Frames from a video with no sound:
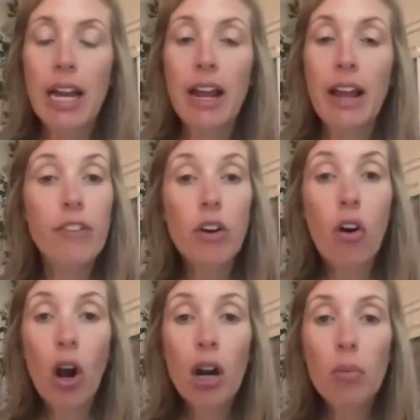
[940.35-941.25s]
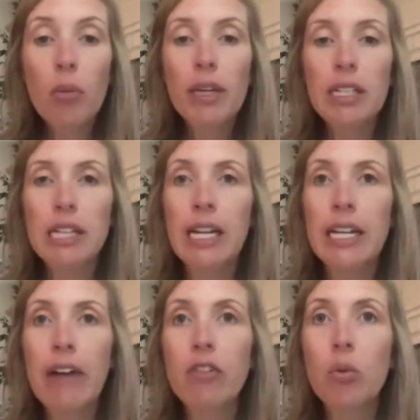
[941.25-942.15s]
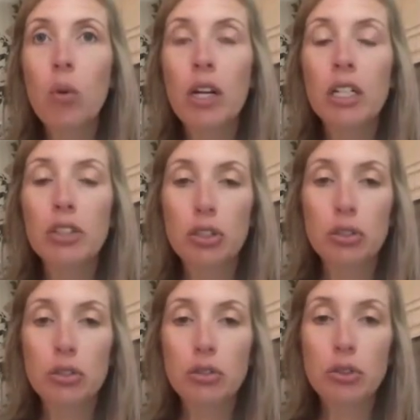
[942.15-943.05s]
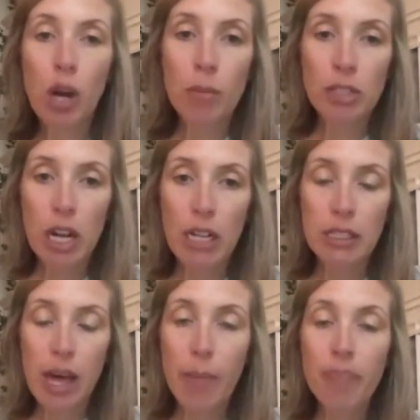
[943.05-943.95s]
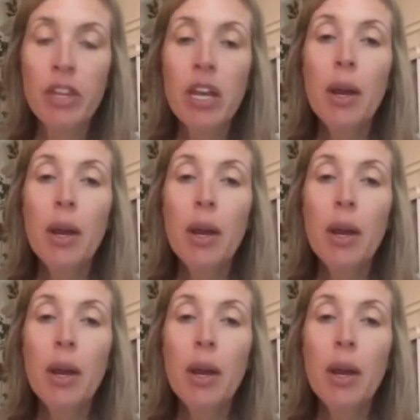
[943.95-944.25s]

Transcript: And I feel horrible because I never wanted to traumatize them.